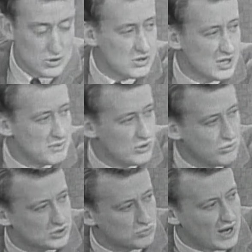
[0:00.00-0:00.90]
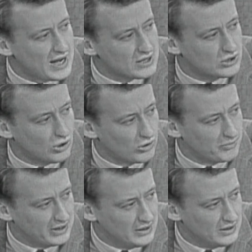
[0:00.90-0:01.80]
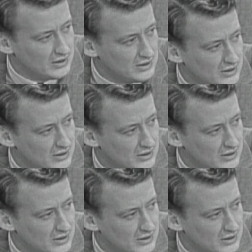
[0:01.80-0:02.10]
could you tell me, who is Rod Colbin?